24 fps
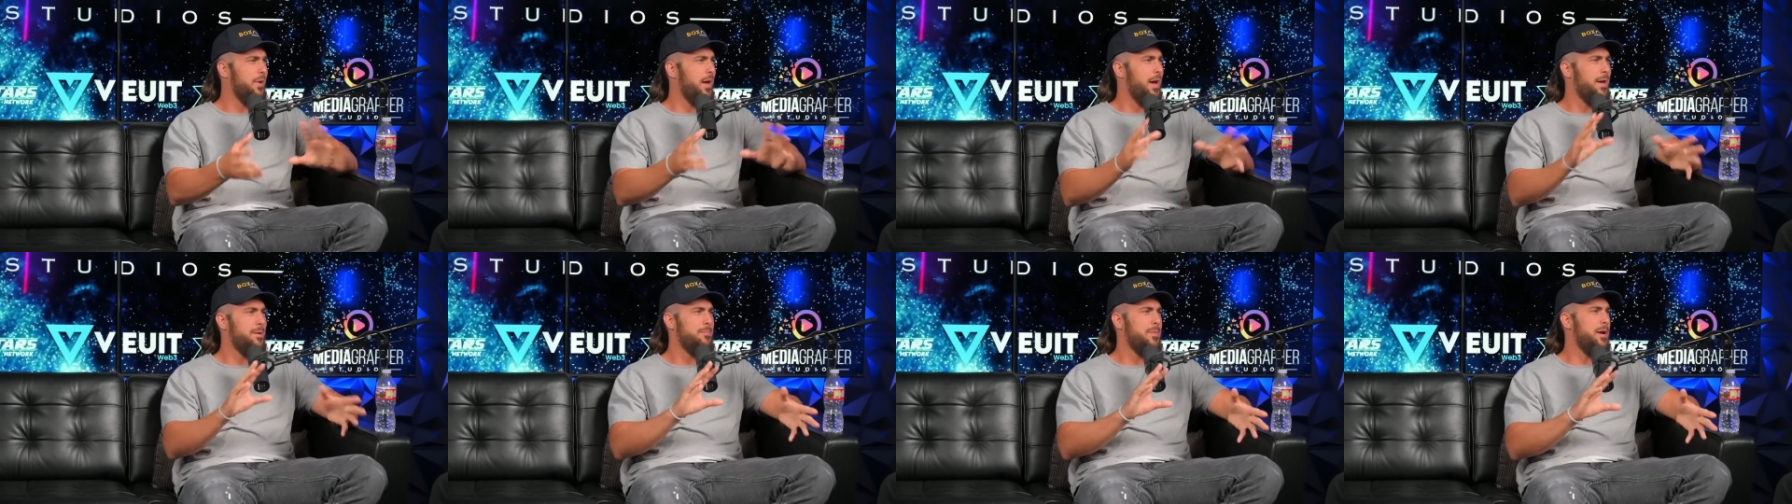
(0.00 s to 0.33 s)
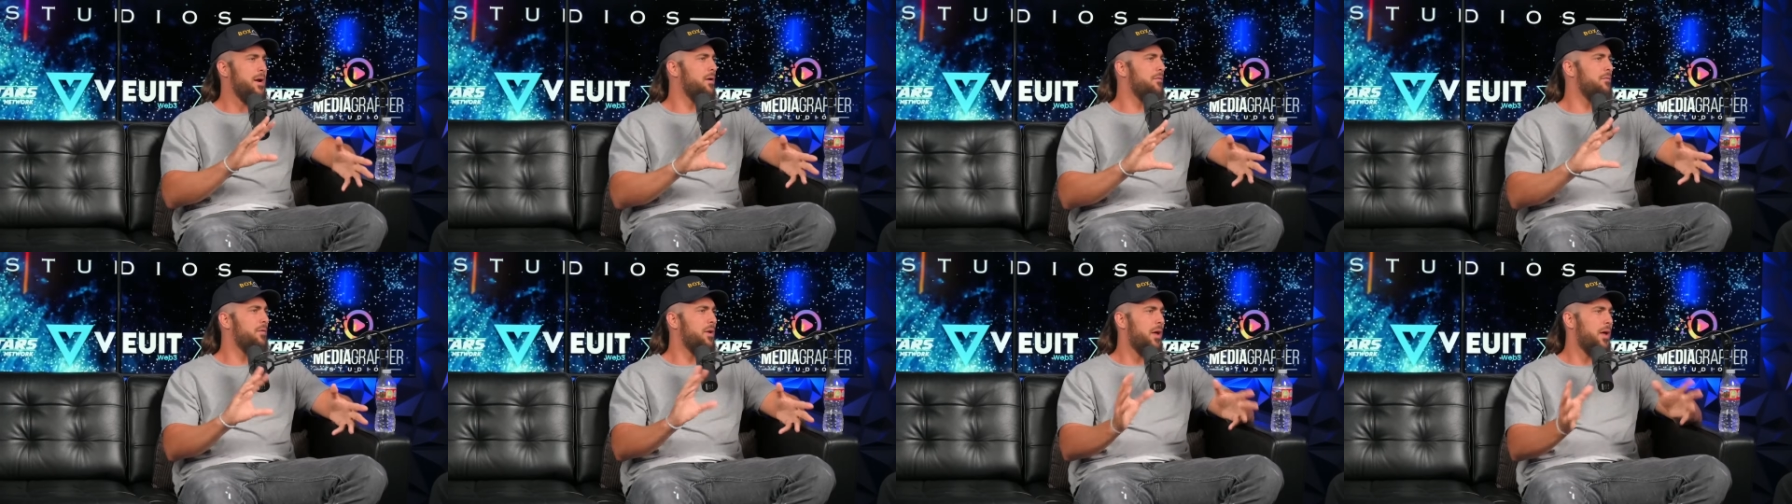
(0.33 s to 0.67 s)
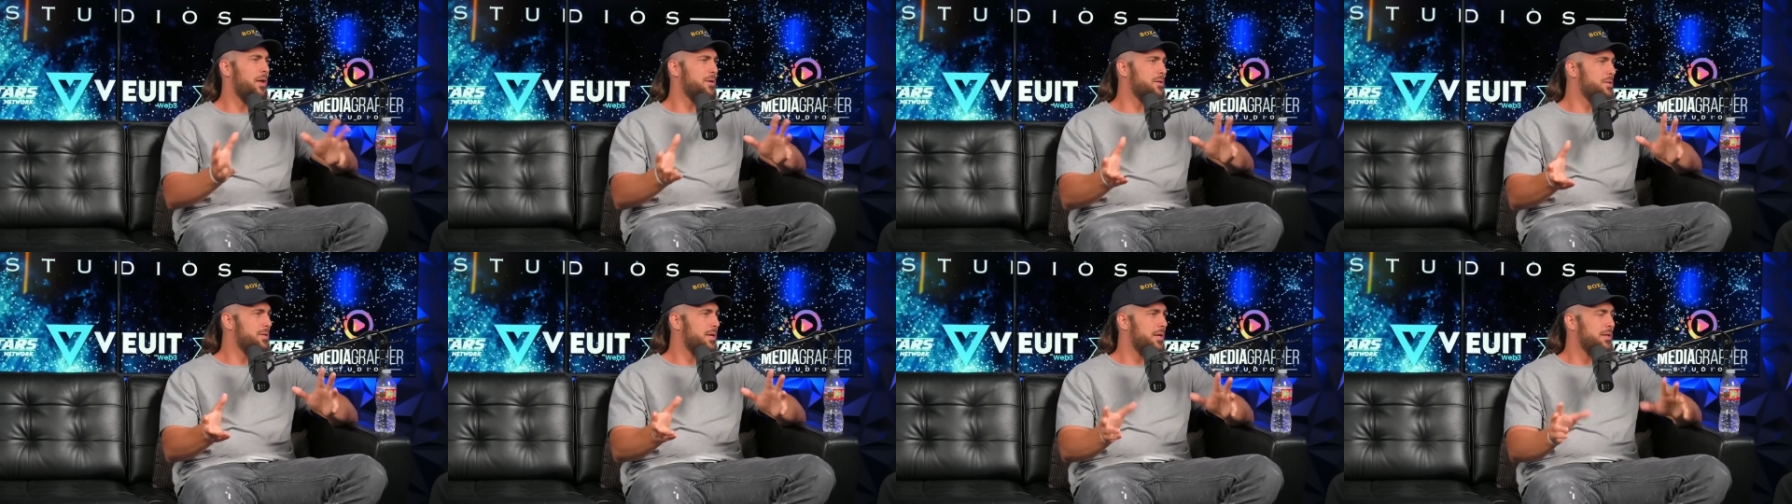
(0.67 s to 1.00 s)
nightmare of
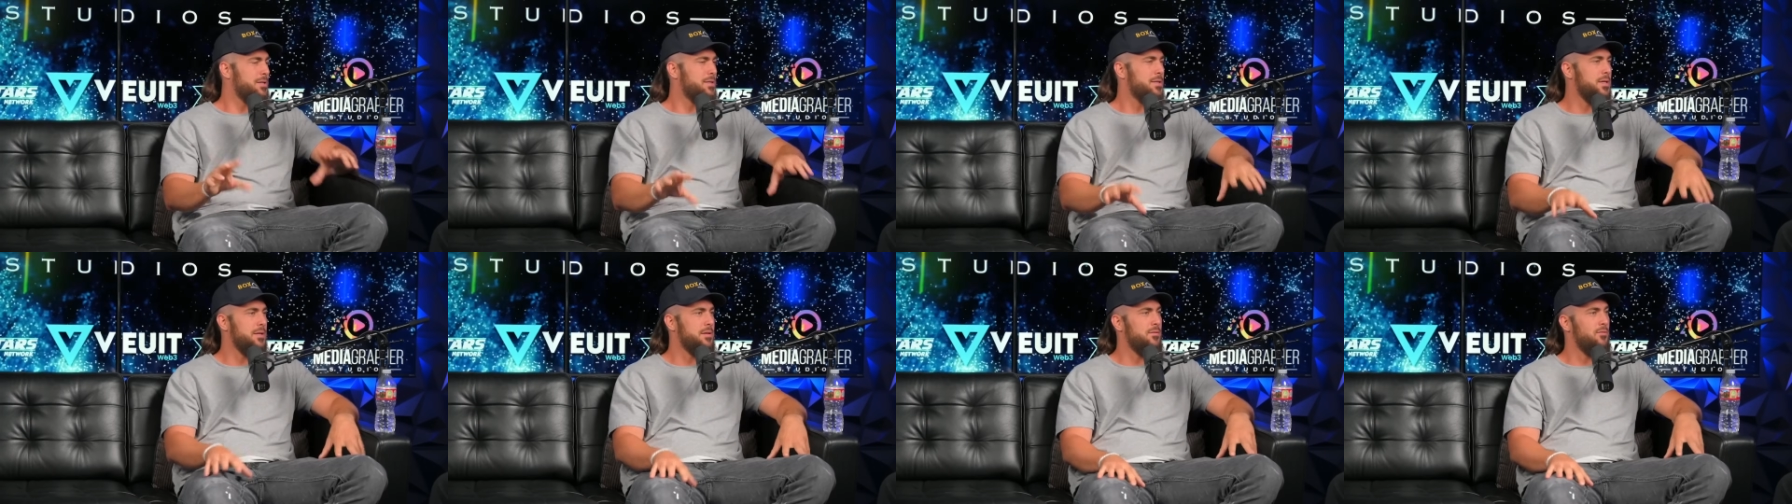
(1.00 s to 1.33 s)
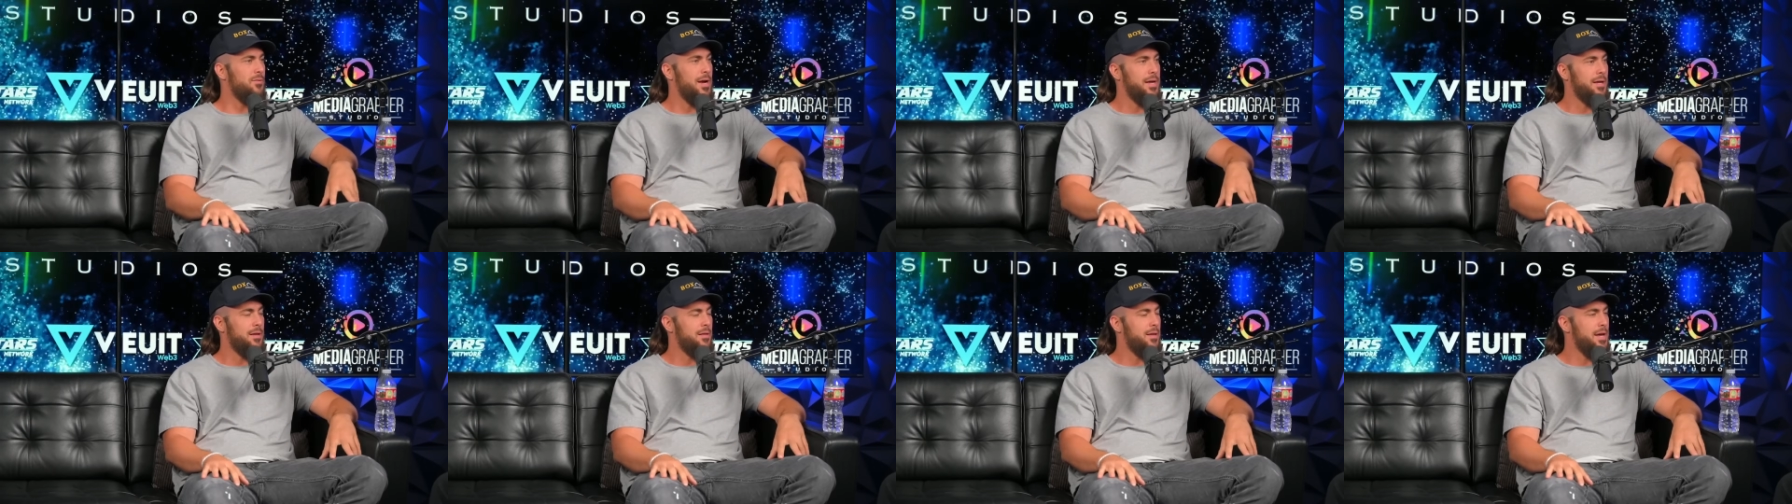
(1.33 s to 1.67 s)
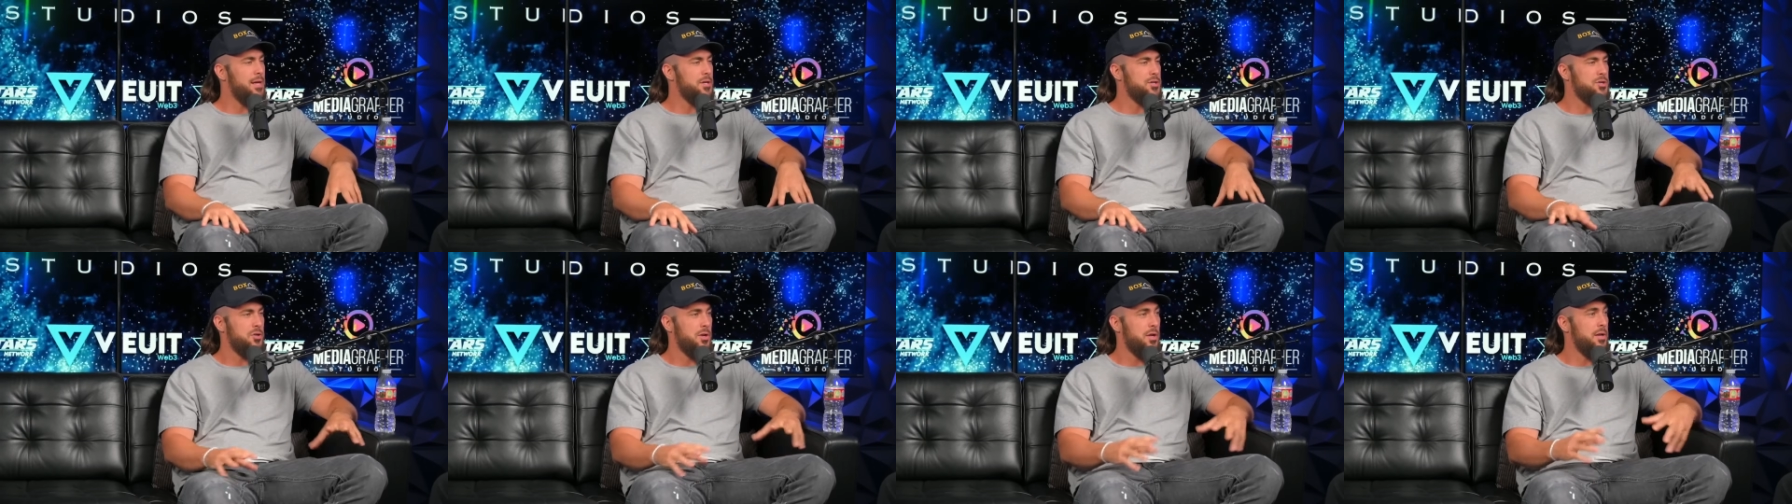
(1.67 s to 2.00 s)
nonsense and mm-hmm.
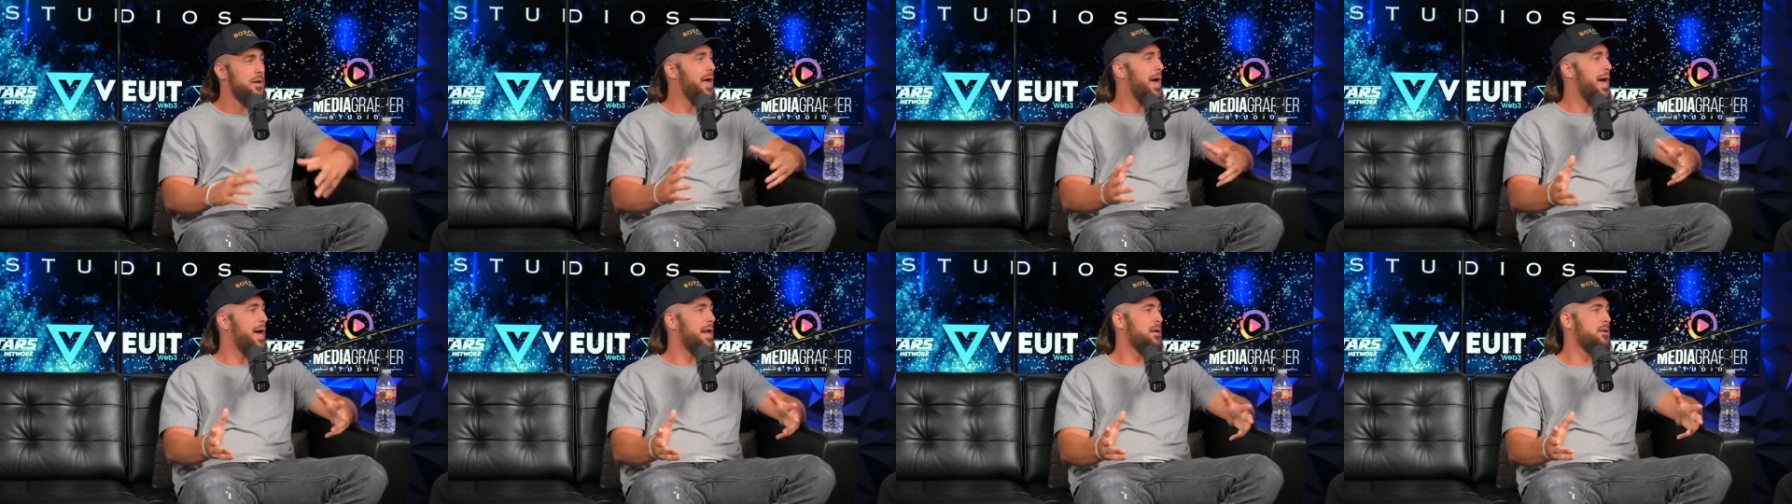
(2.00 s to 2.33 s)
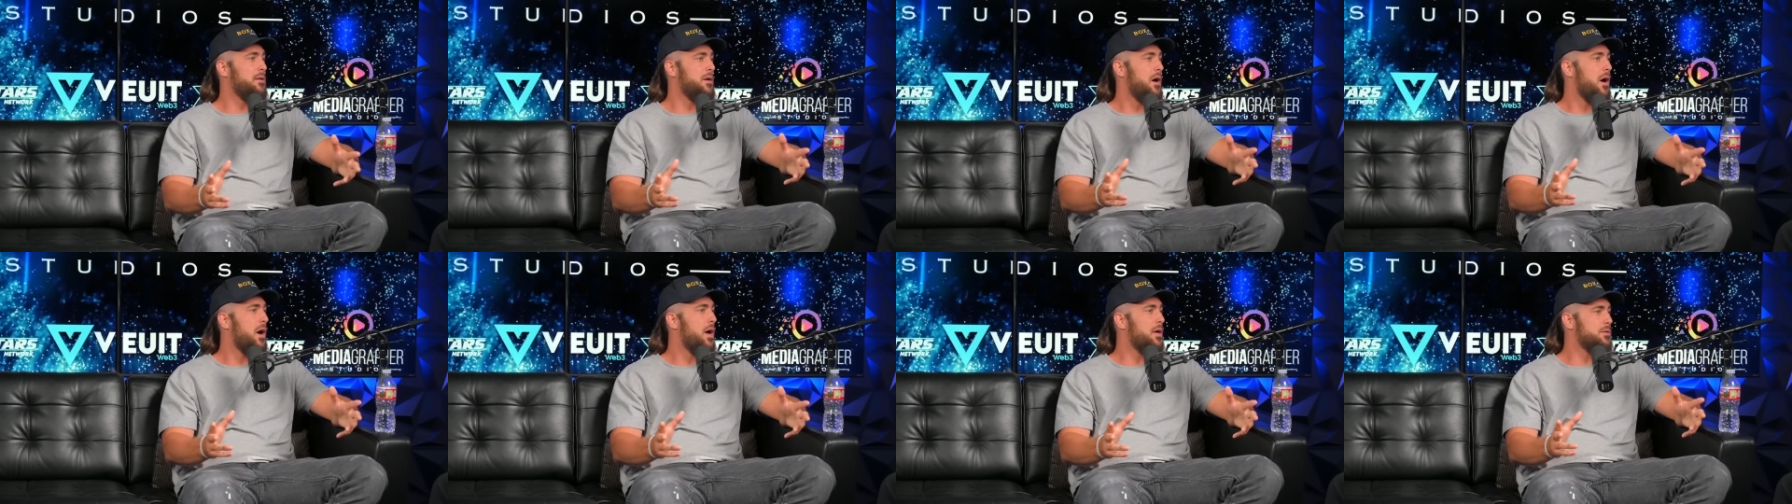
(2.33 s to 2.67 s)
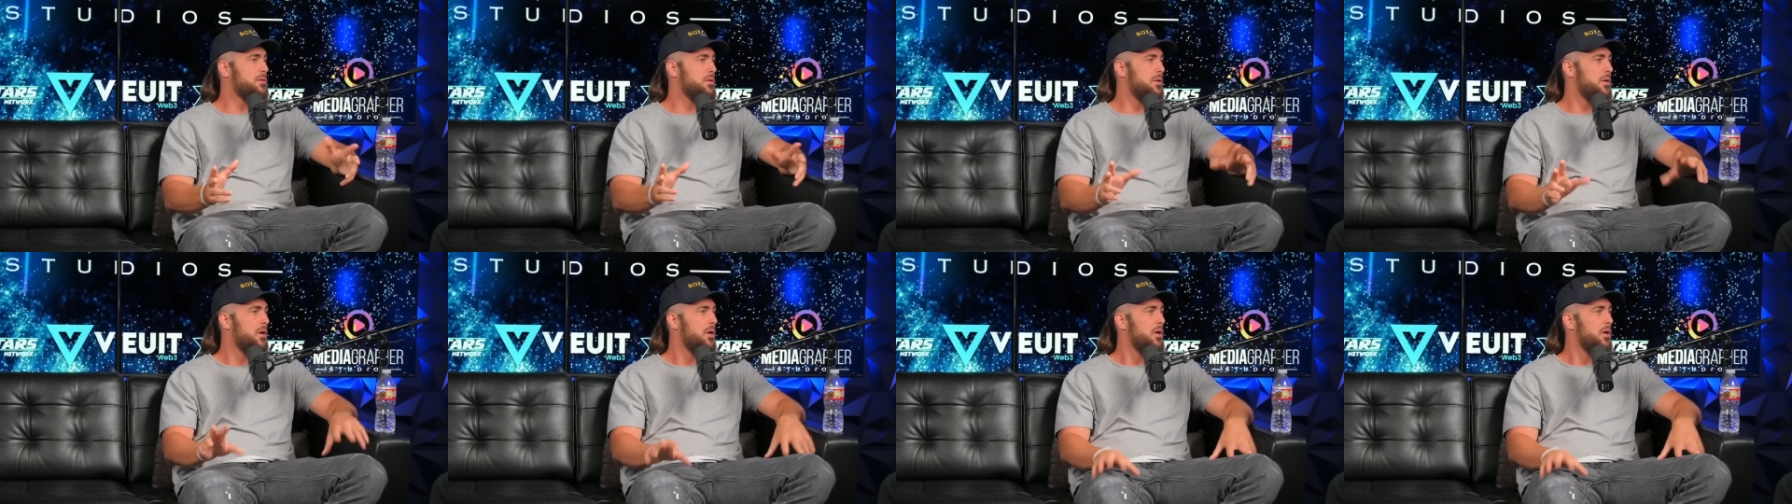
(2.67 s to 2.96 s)
regulation and added cost.